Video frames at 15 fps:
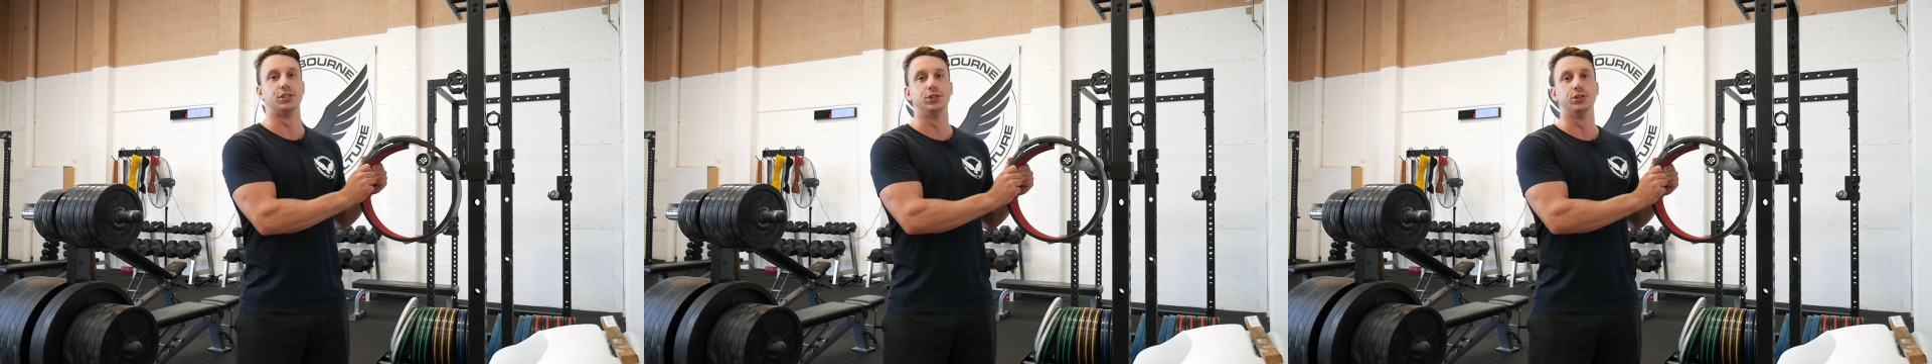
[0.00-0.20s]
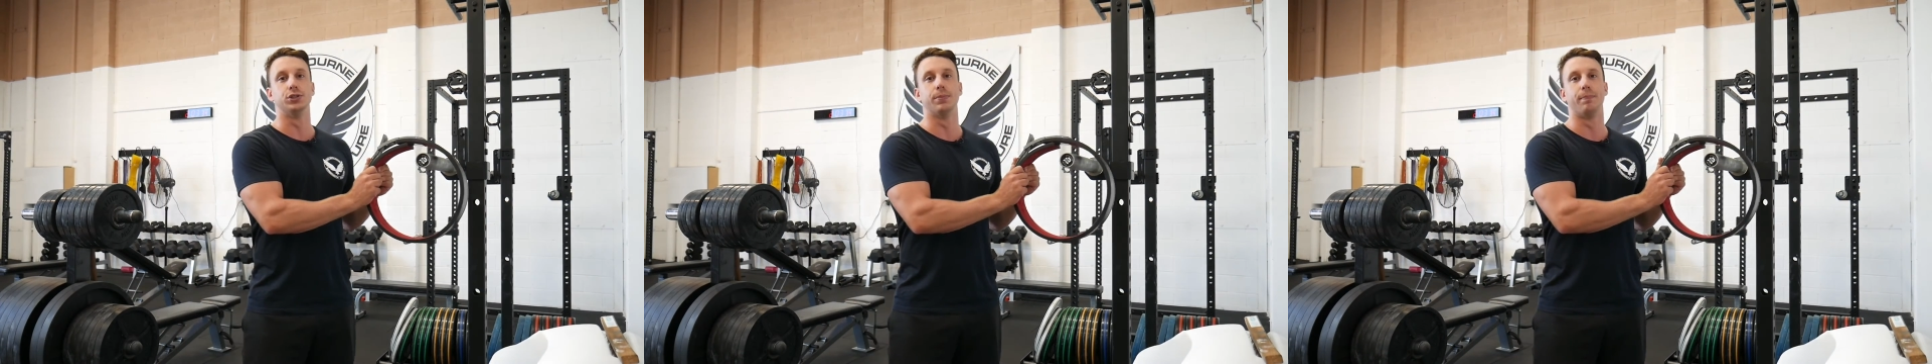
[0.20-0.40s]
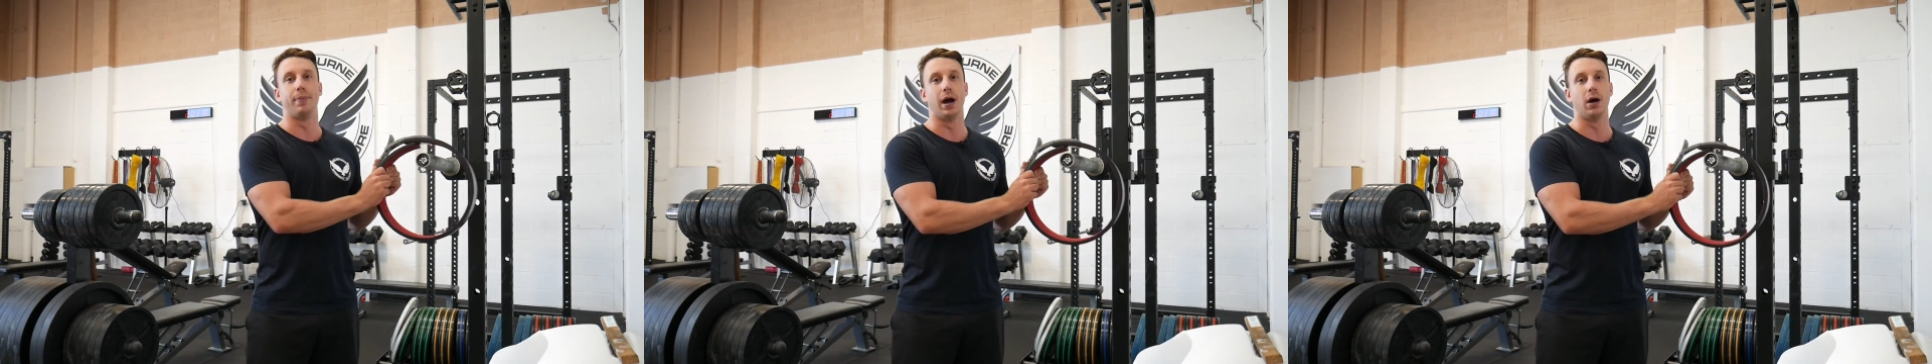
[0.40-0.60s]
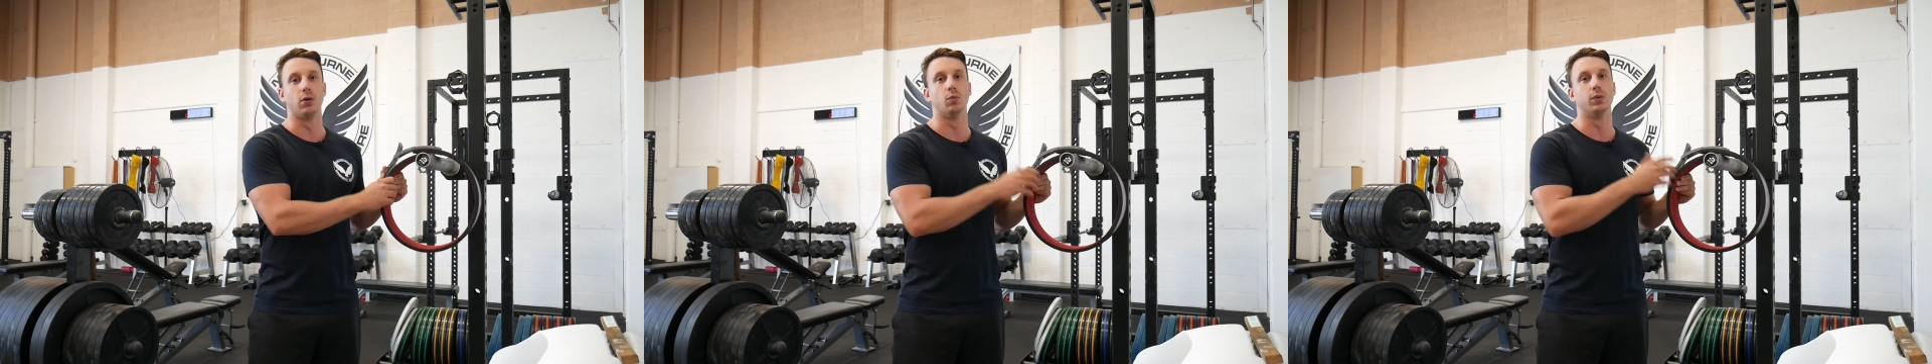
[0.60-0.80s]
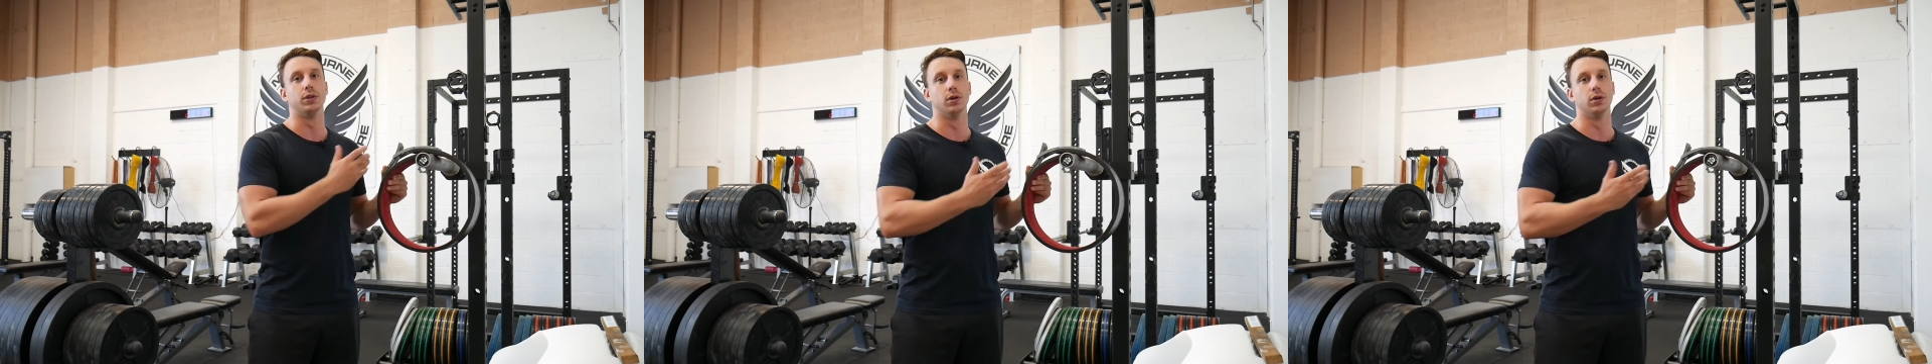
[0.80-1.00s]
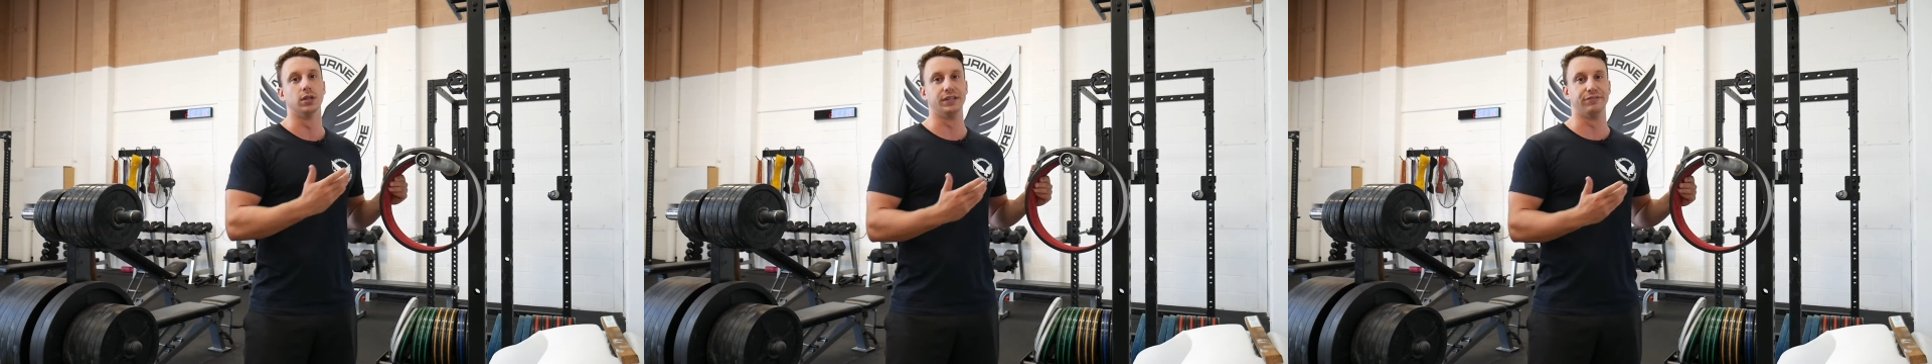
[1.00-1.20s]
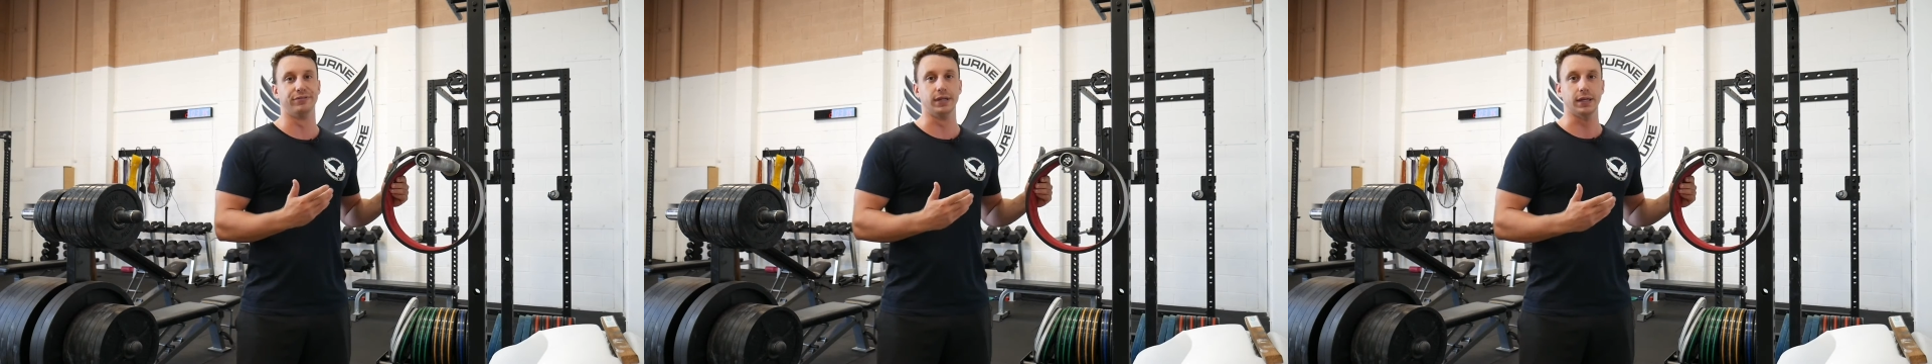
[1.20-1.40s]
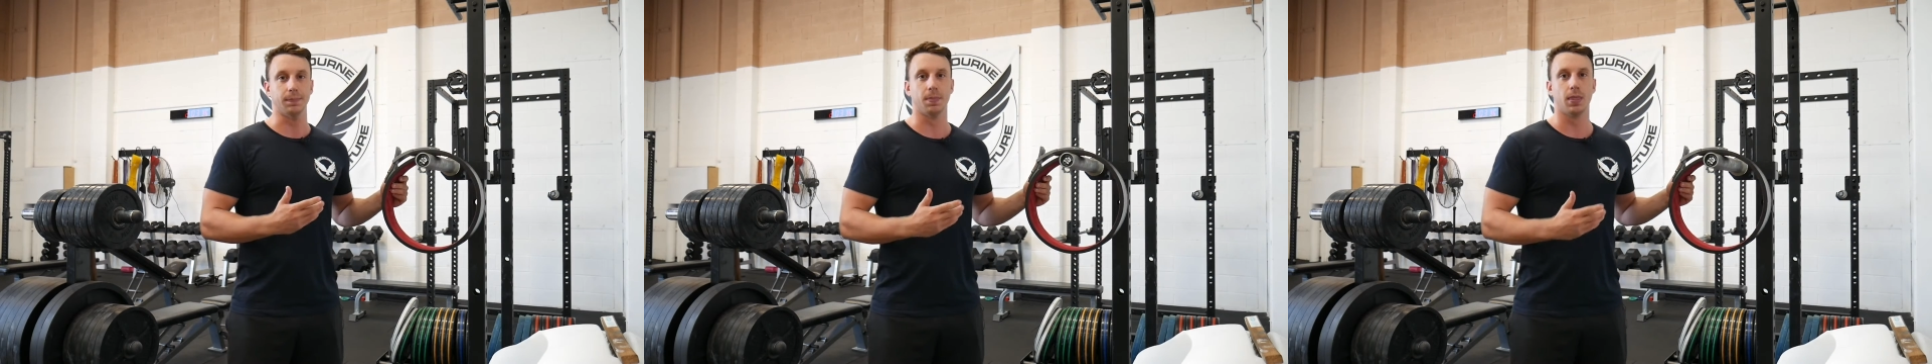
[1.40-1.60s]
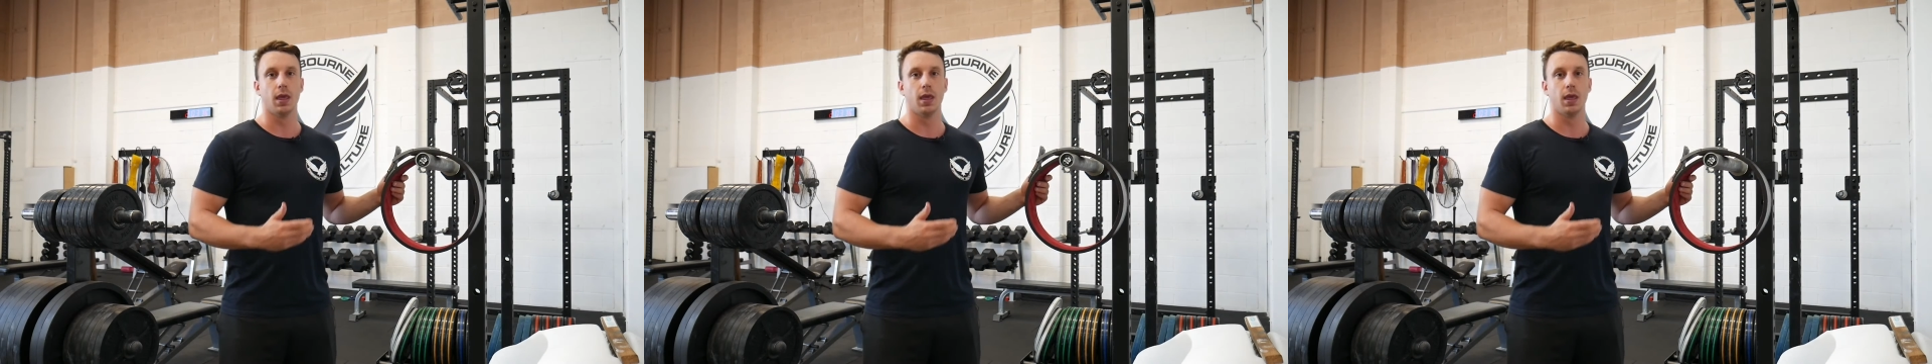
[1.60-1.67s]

to use a belt with your lifting.